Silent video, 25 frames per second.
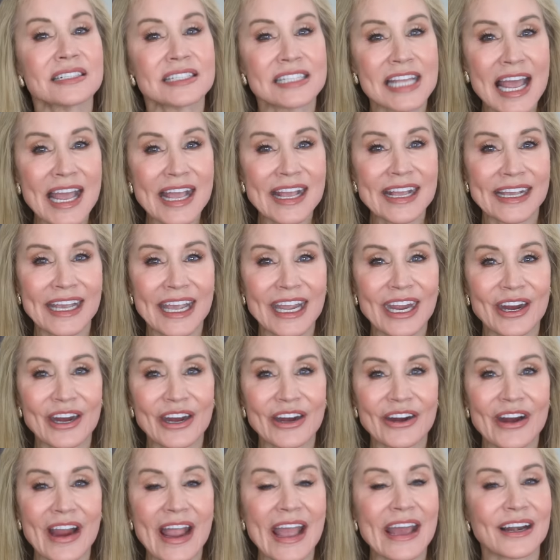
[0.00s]
Take
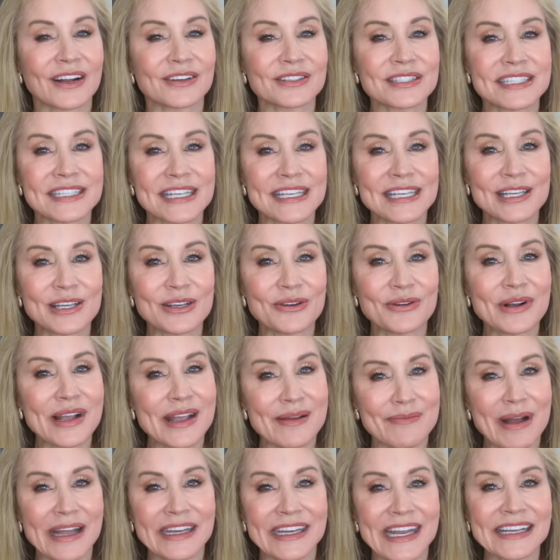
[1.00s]
care, and I'll see you
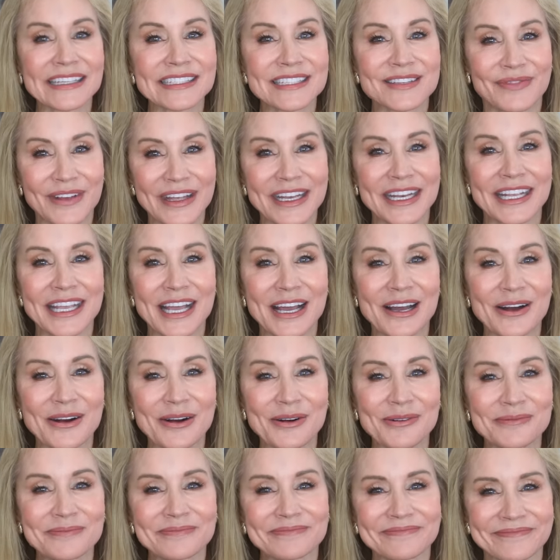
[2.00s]
in my next
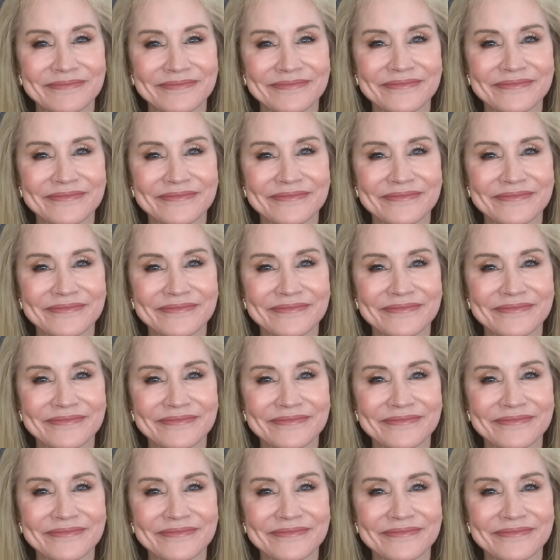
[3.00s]
video.